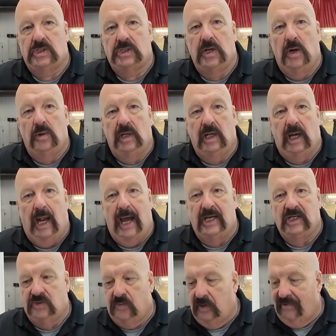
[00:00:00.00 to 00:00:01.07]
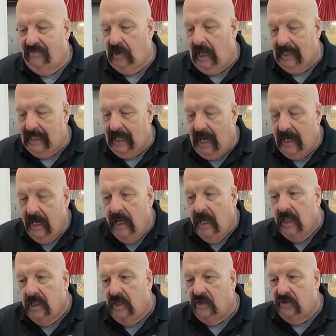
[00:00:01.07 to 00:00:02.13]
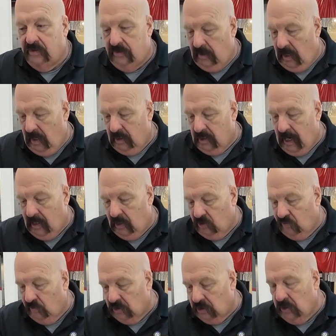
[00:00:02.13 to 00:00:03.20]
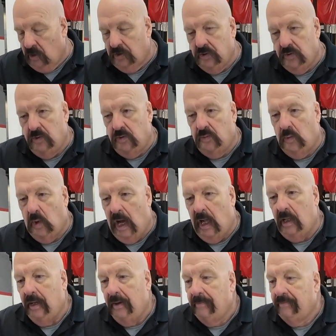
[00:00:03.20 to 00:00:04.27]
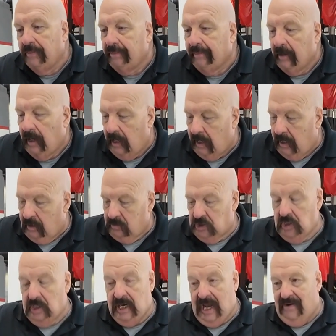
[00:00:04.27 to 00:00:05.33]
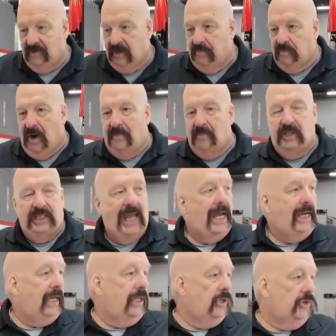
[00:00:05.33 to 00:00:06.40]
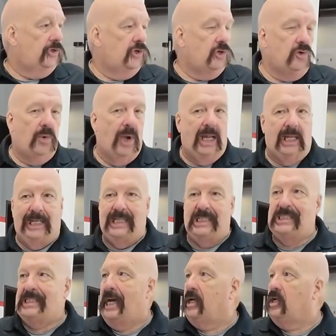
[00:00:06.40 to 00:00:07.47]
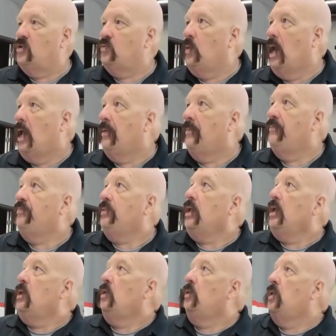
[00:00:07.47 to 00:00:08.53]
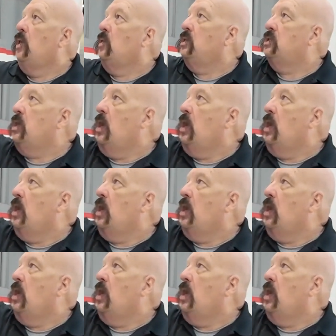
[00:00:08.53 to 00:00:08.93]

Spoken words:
snow, a little ice, whatever like that, these tires will still do you well. Shouldn't have any problem with that, and they'll do you well inside as well. You'll notice